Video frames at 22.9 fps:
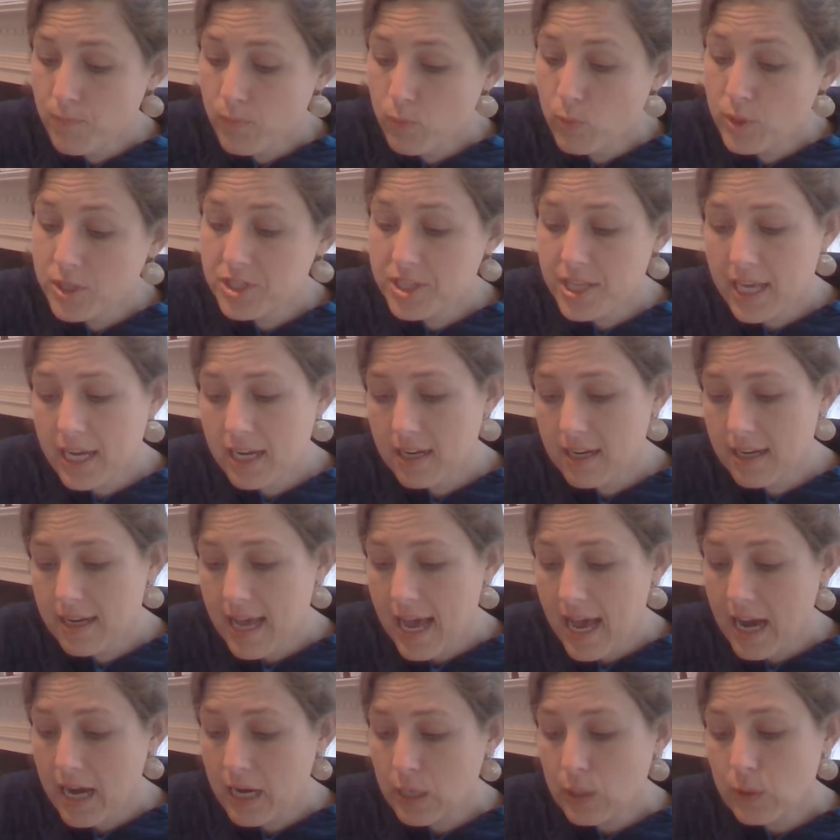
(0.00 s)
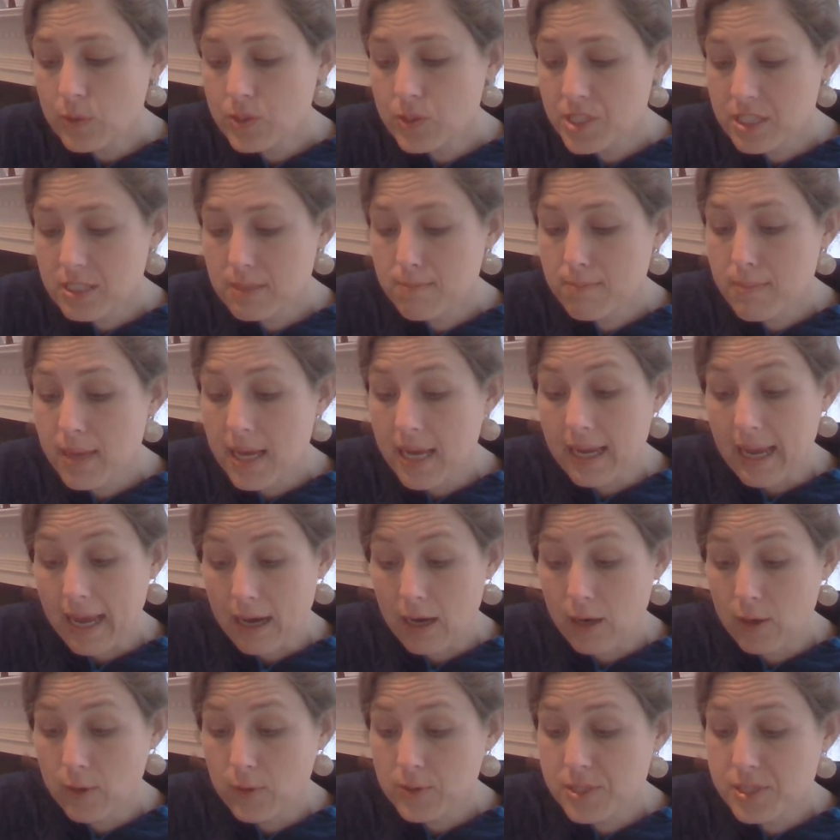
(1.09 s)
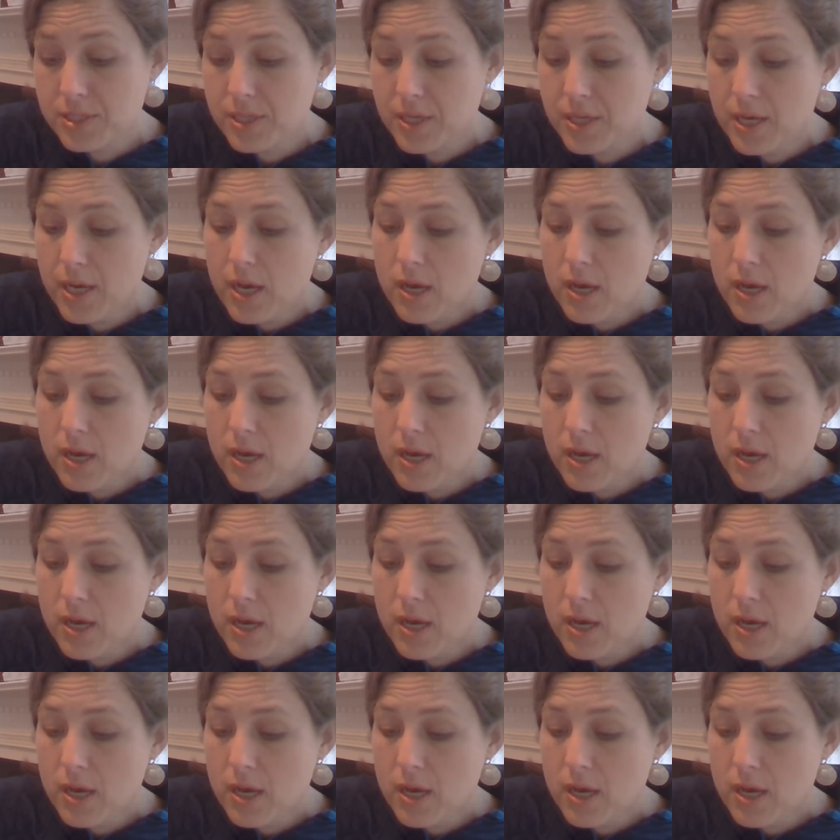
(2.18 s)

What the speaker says: which they could now just make out,